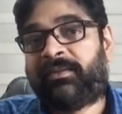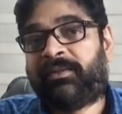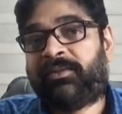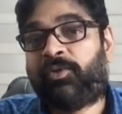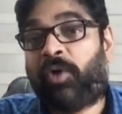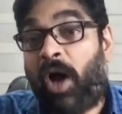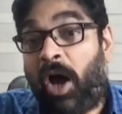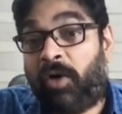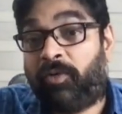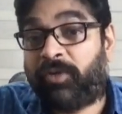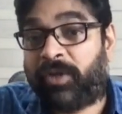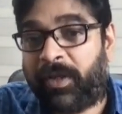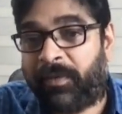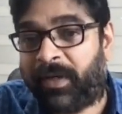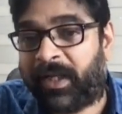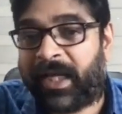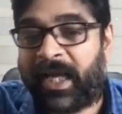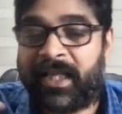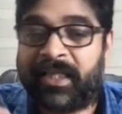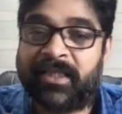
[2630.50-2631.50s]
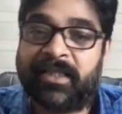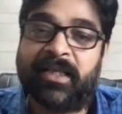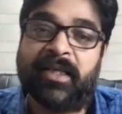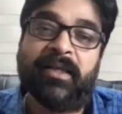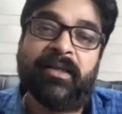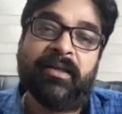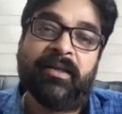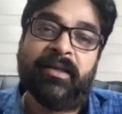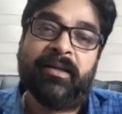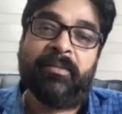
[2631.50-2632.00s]
So how they will
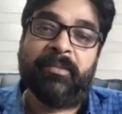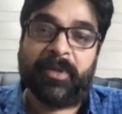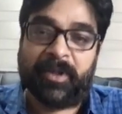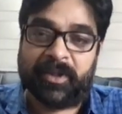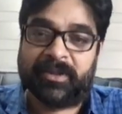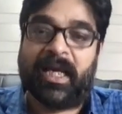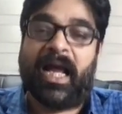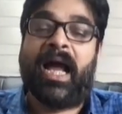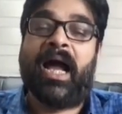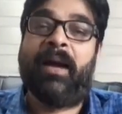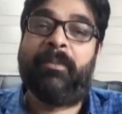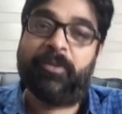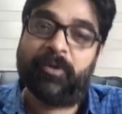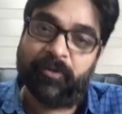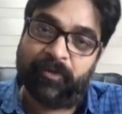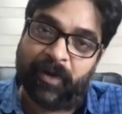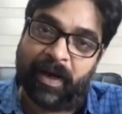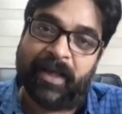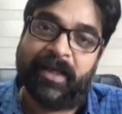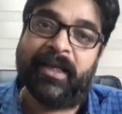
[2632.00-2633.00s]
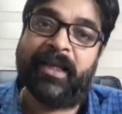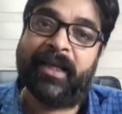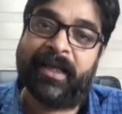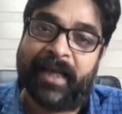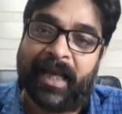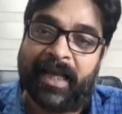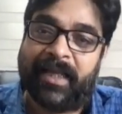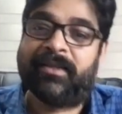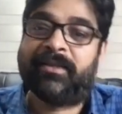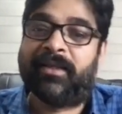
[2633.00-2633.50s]
cancel? Because I have to finally
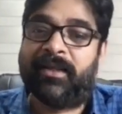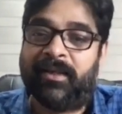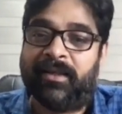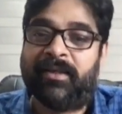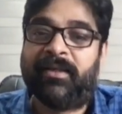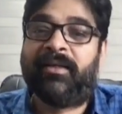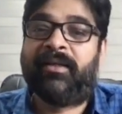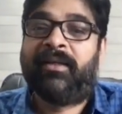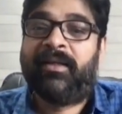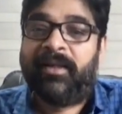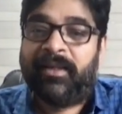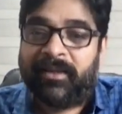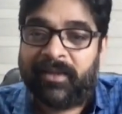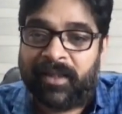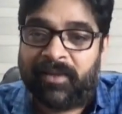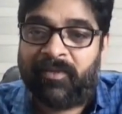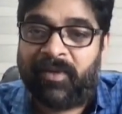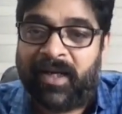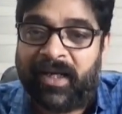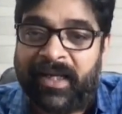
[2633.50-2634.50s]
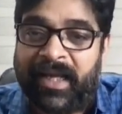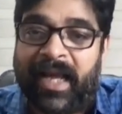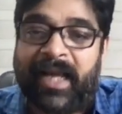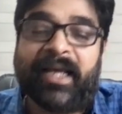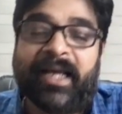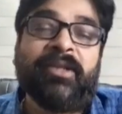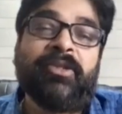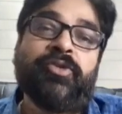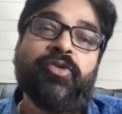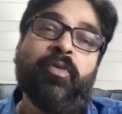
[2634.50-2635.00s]
cancel, na? Then only I
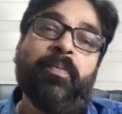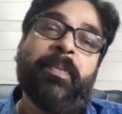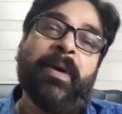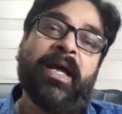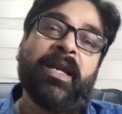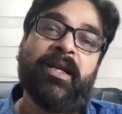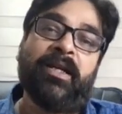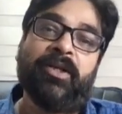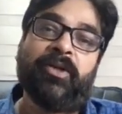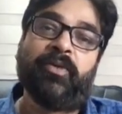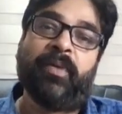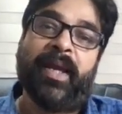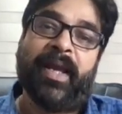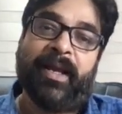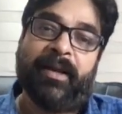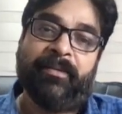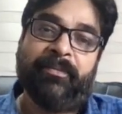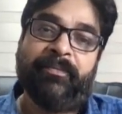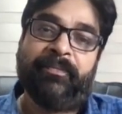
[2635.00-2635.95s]
can show parallel to A.